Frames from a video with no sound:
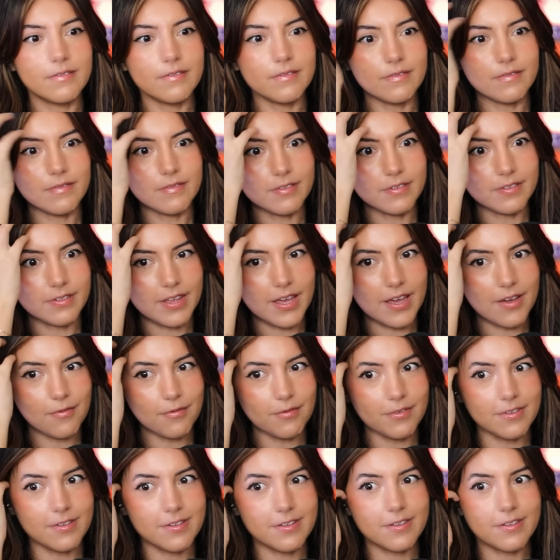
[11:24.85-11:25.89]
Well, that
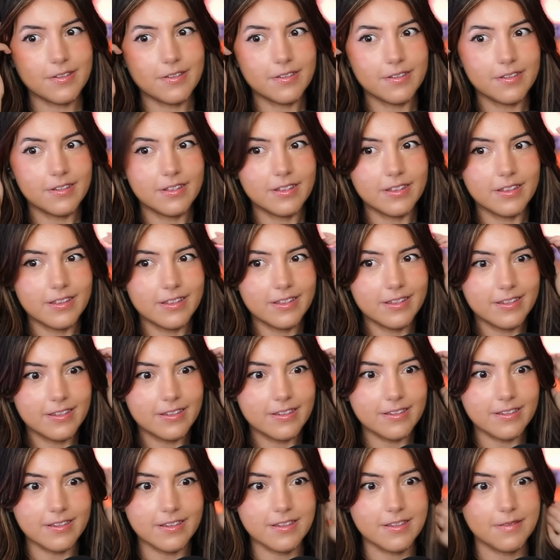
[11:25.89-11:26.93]
was...
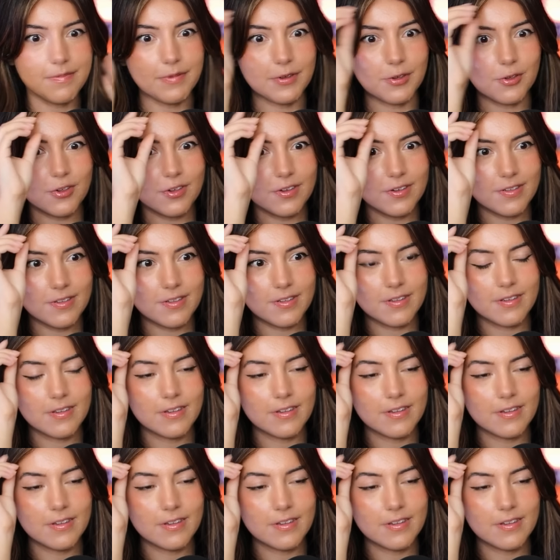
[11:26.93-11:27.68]
suspicious.